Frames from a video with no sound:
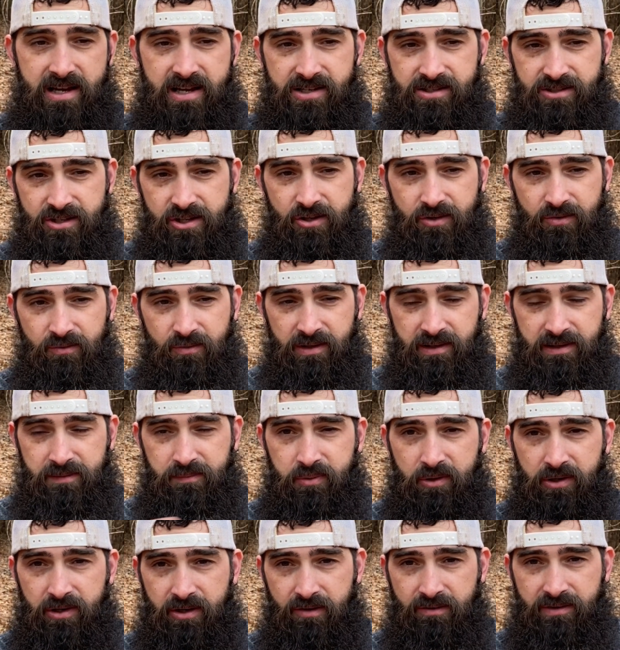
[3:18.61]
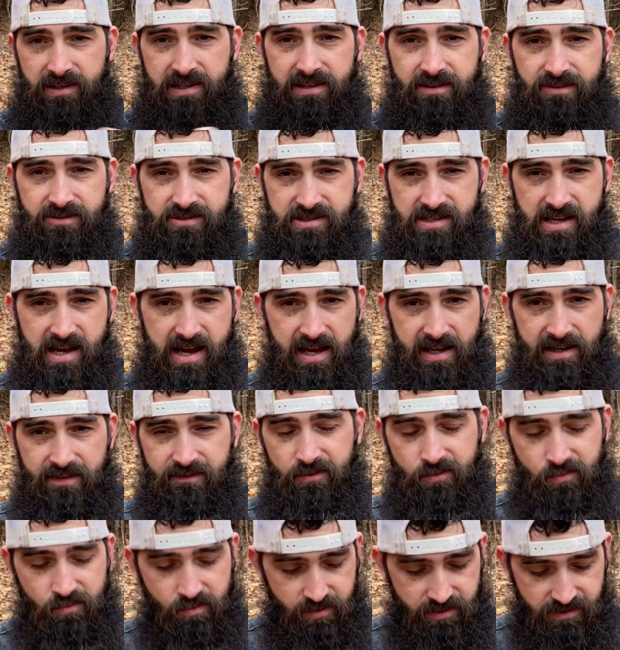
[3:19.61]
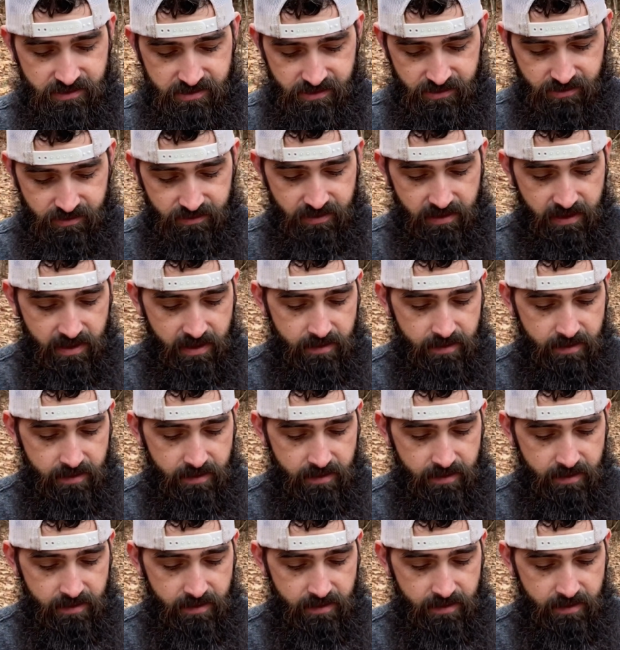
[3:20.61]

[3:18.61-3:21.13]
so you can really put it on either side if you wanted to.